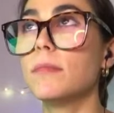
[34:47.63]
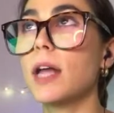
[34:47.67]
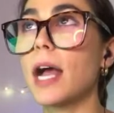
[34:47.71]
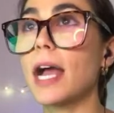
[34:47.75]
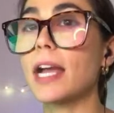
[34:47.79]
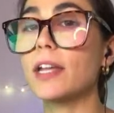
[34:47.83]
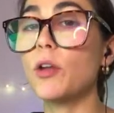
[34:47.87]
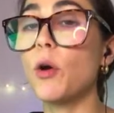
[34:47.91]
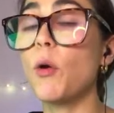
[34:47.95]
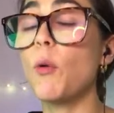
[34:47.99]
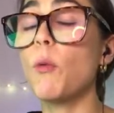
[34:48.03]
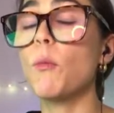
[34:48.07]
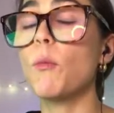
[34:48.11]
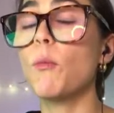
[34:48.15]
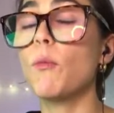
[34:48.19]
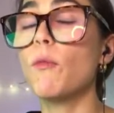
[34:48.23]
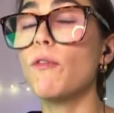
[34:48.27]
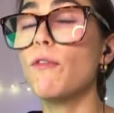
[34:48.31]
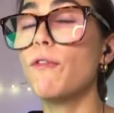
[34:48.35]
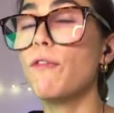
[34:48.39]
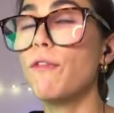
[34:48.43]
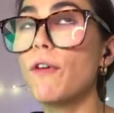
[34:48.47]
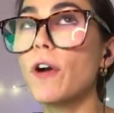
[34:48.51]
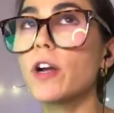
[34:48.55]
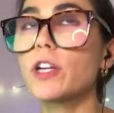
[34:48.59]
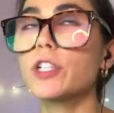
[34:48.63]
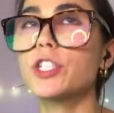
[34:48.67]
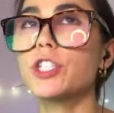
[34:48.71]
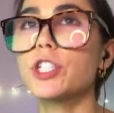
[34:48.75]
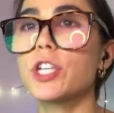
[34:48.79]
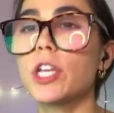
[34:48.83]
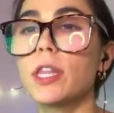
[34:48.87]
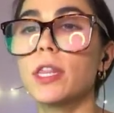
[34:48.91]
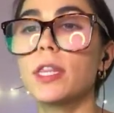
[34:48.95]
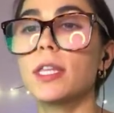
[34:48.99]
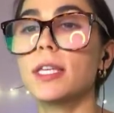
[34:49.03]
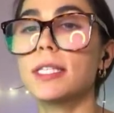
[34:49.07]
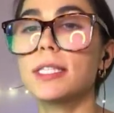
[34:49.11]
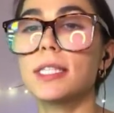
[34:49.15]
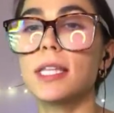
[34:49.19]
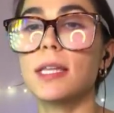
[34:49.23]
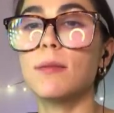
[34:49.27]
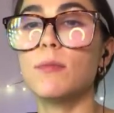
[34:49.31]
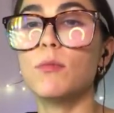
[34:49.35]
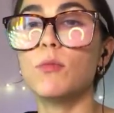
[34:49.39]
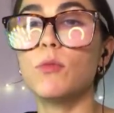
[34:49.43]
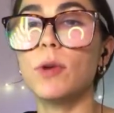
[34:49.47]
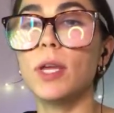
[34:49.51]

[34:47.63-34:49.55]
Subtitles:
I don't function the same